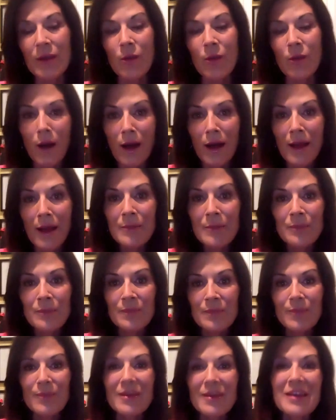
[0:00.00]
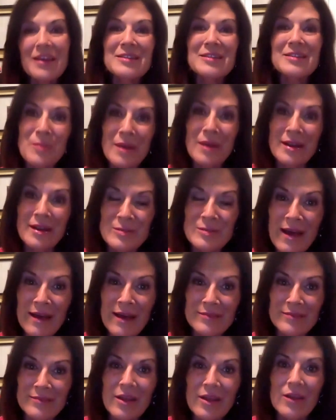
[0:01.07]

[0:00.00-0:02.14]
Why? Because the money's bad.